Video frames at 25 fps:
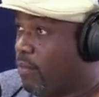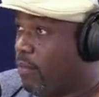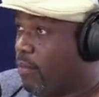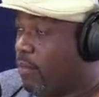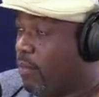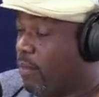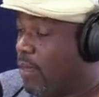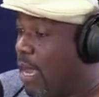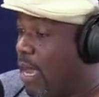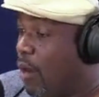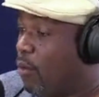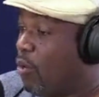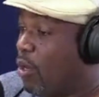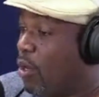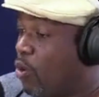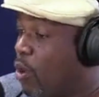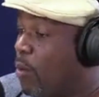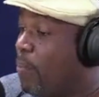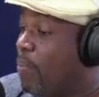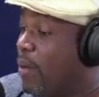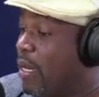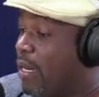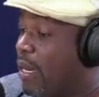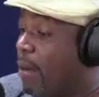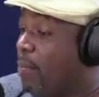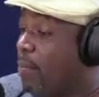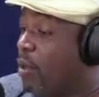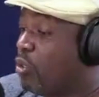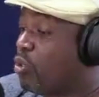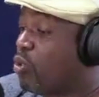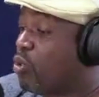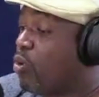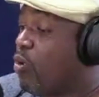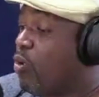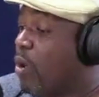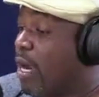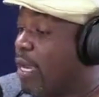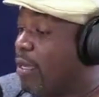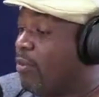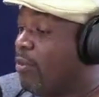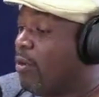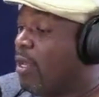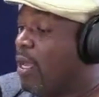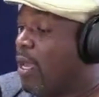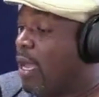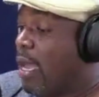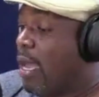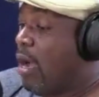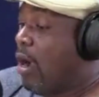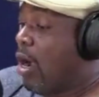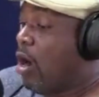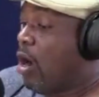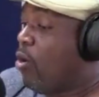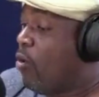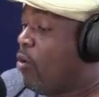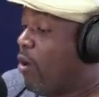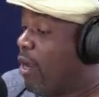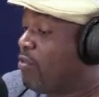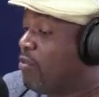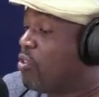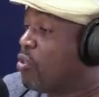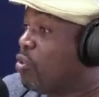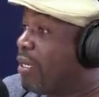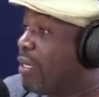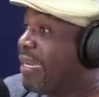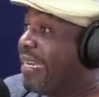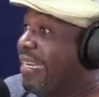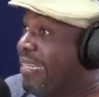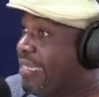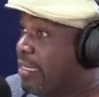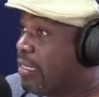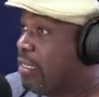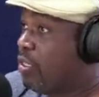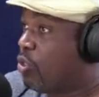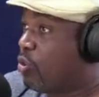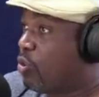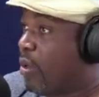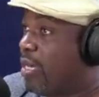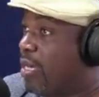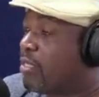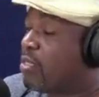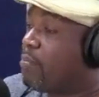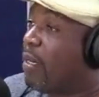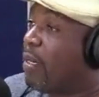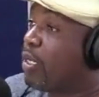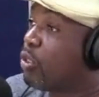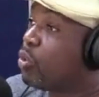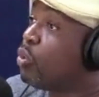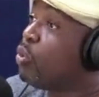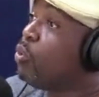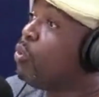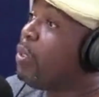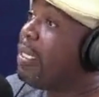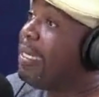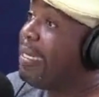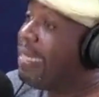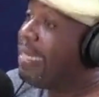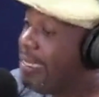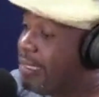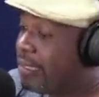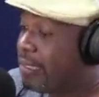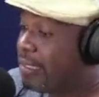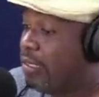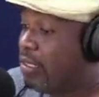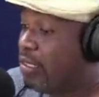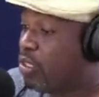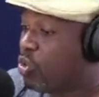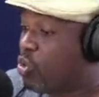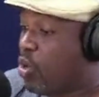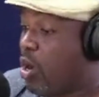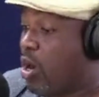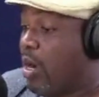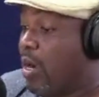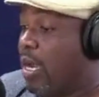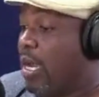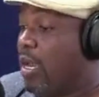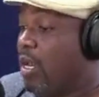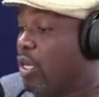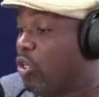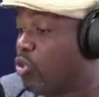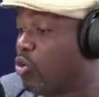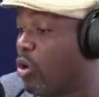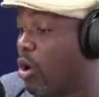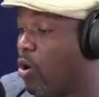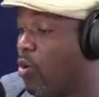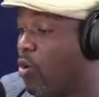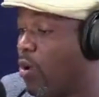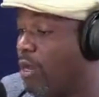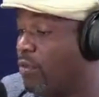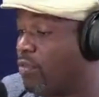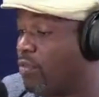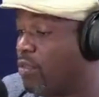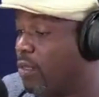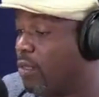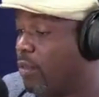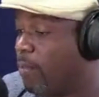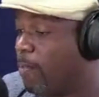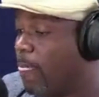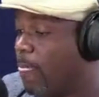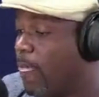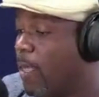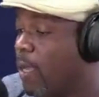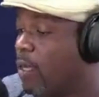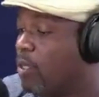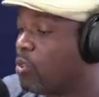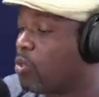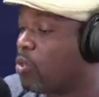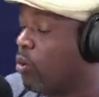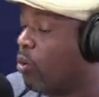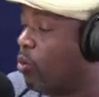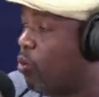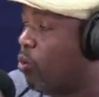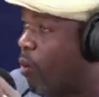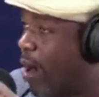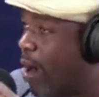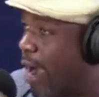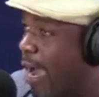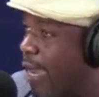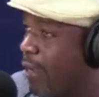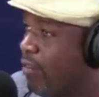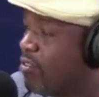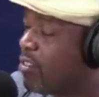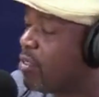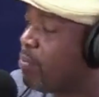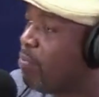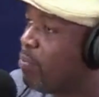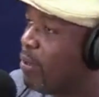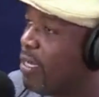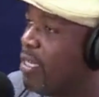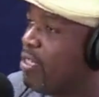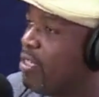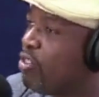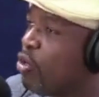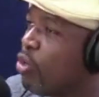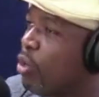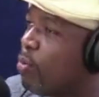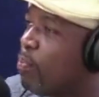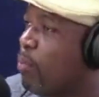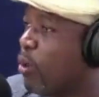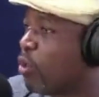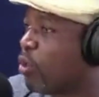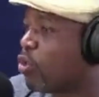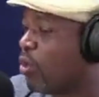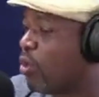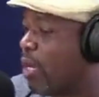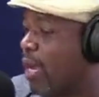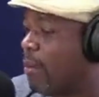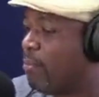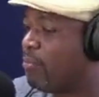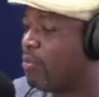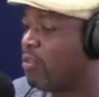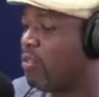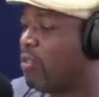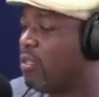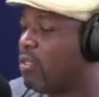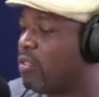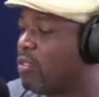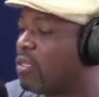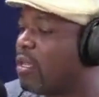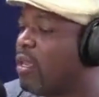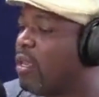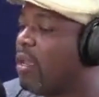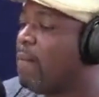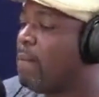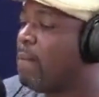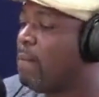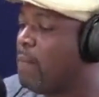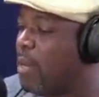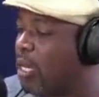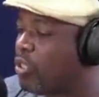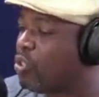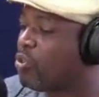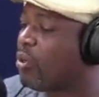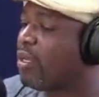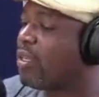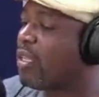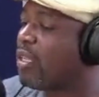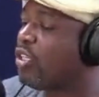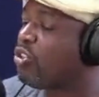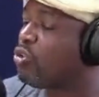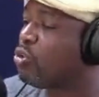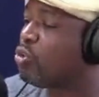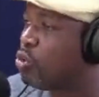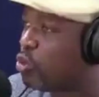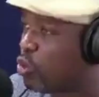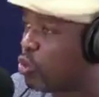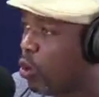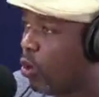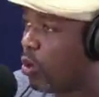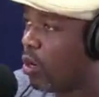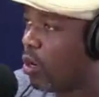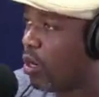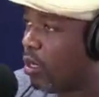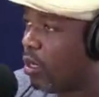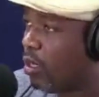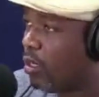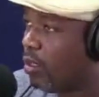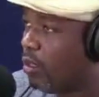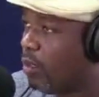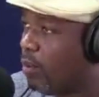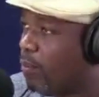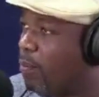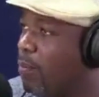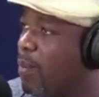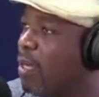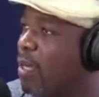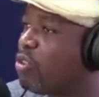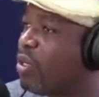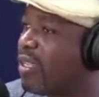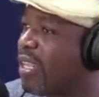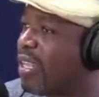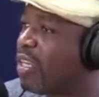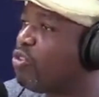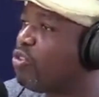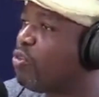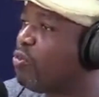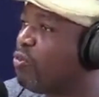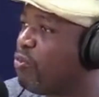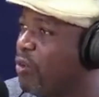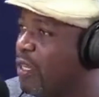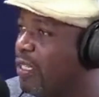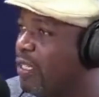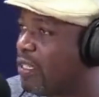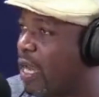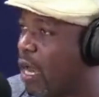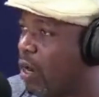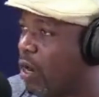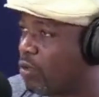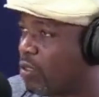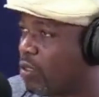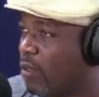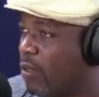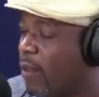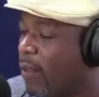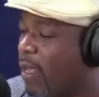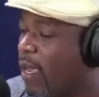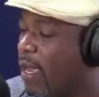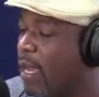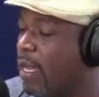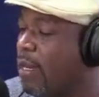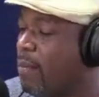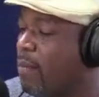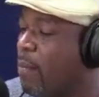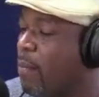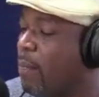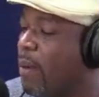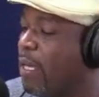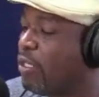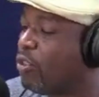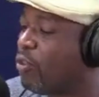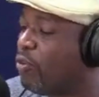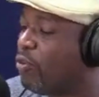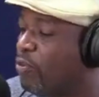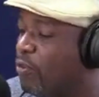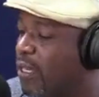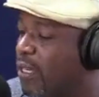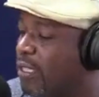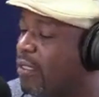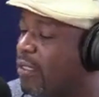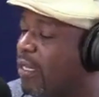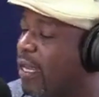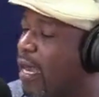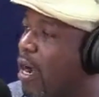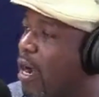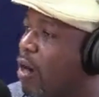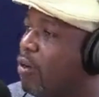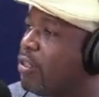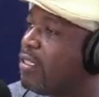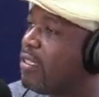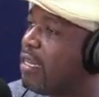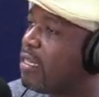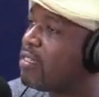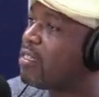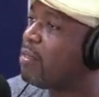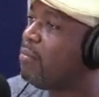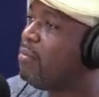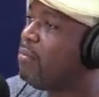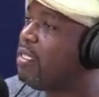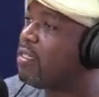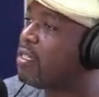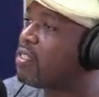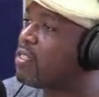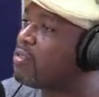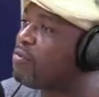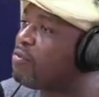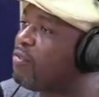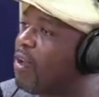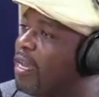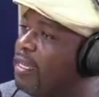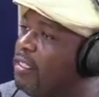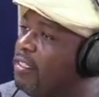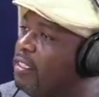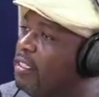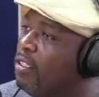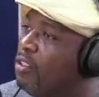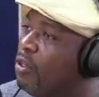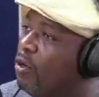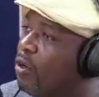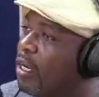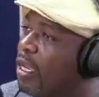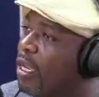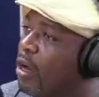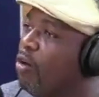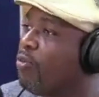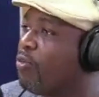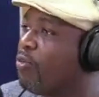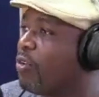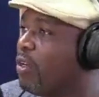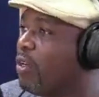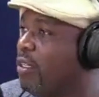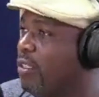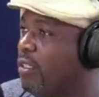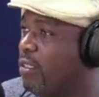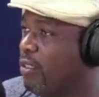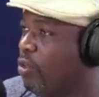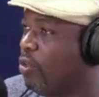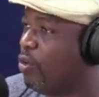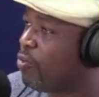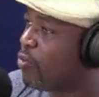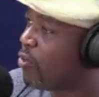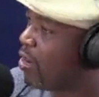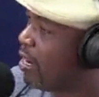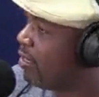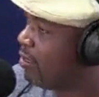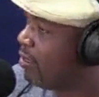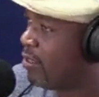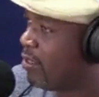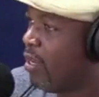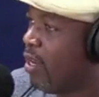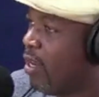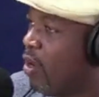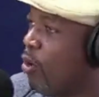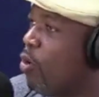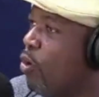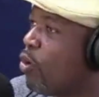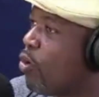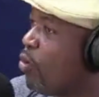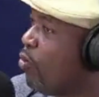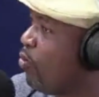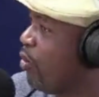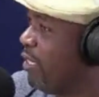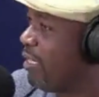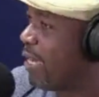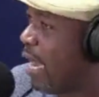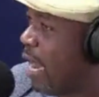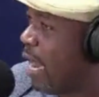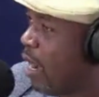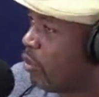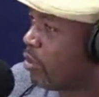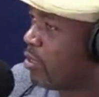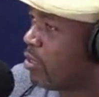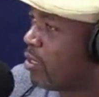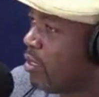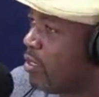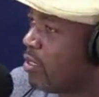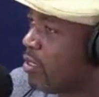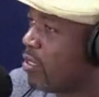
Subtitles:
yeah, we complain about your wife, our wives not listening to us, but do we listen to our wives? So wives, please don't bottle up things. Make sure that you talk. Make sure that you vent out. And the part of venting out doesn't mean just finding your girlfriend, your friend, want to vent out.